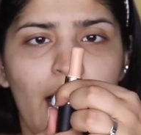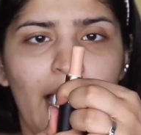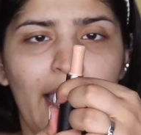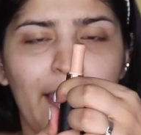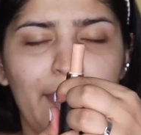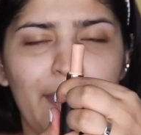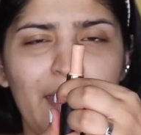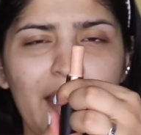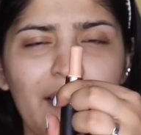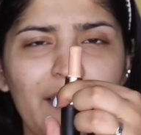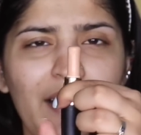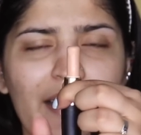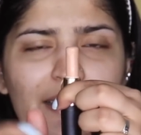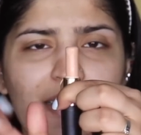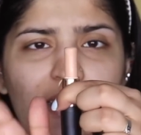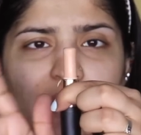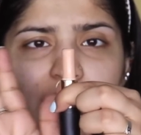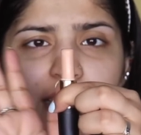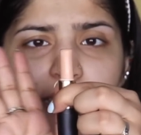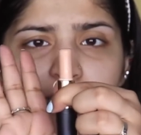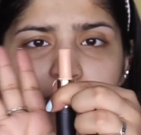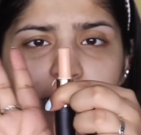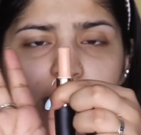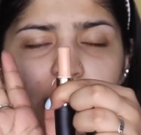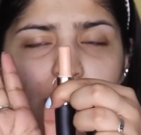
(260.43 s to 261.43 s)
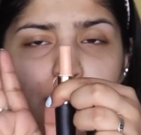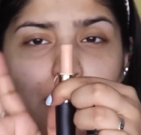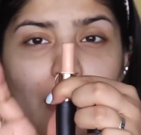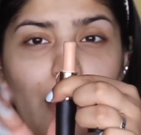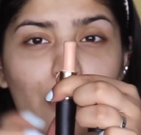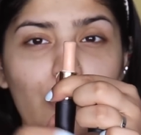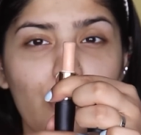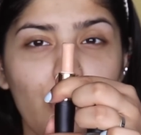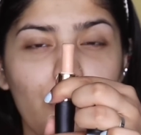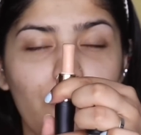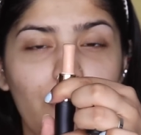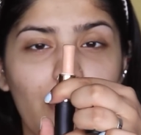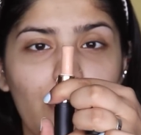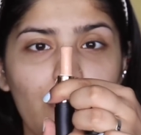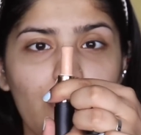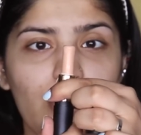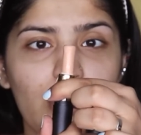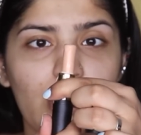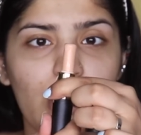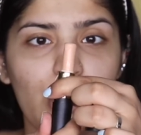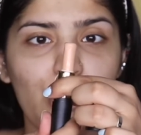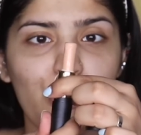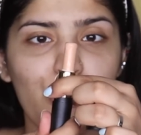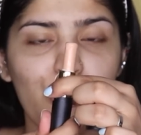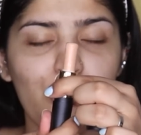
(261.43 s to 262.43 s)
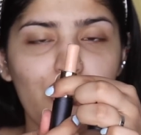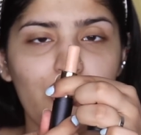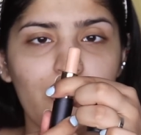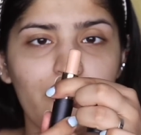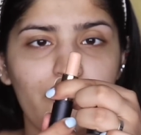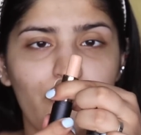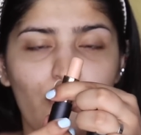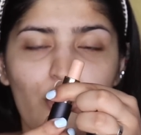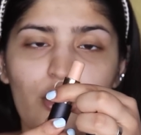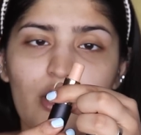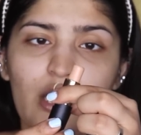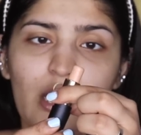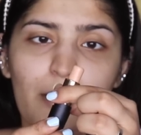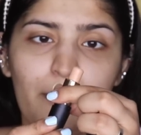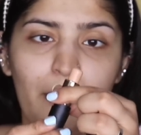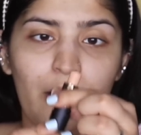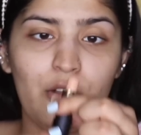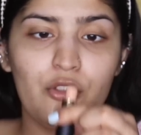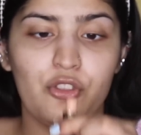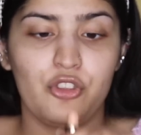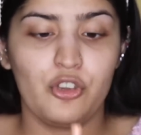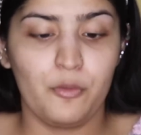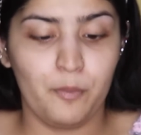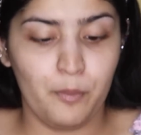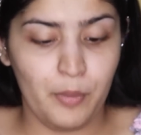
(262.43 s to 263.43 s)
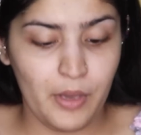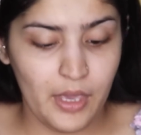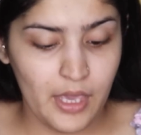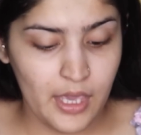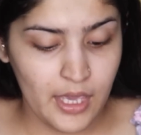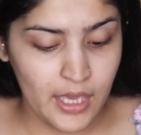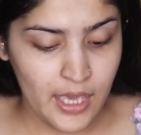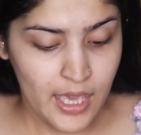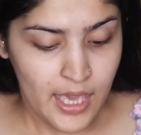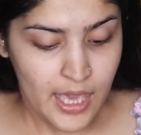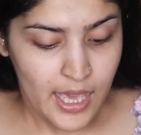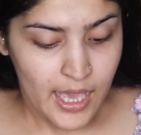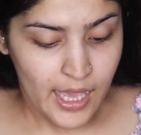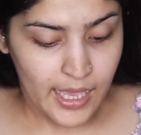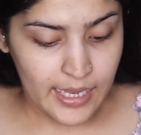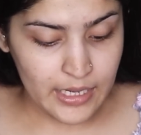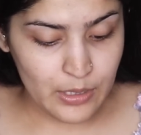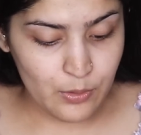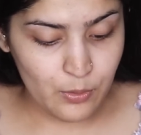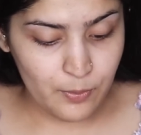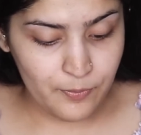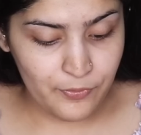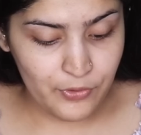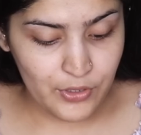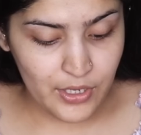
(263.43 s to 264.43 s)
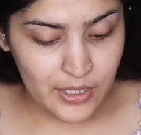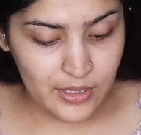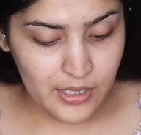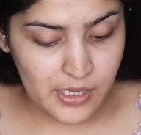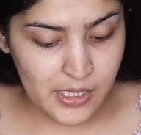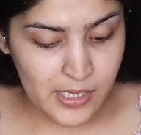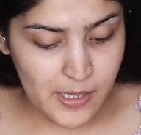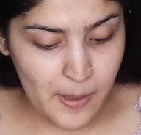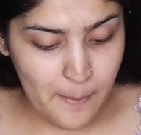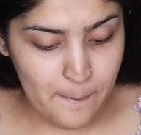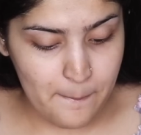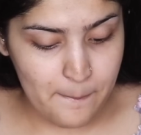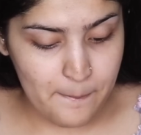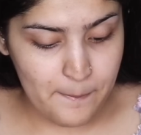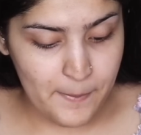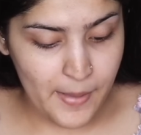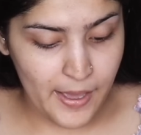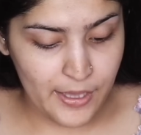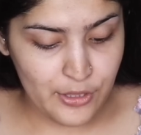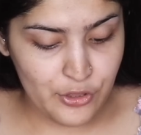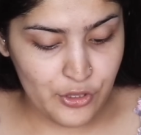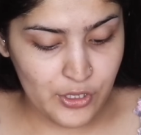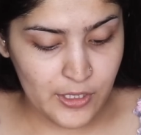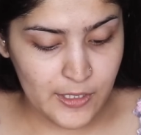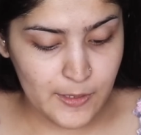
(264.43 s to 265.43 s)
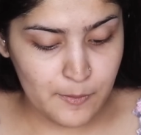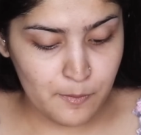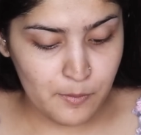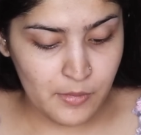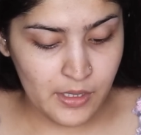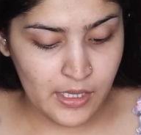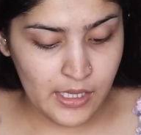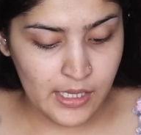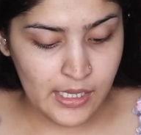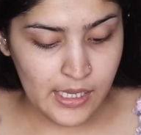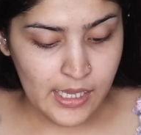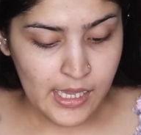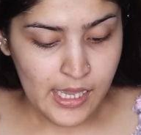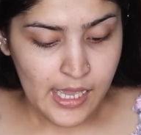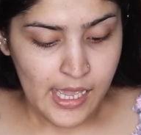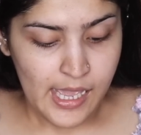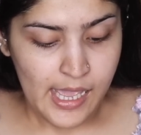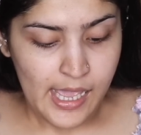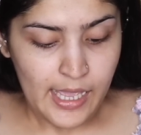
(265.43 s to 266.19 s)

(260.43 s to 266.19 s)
I think that's a decent amount of foundation for the amount you're paying, and hopefully this matches me.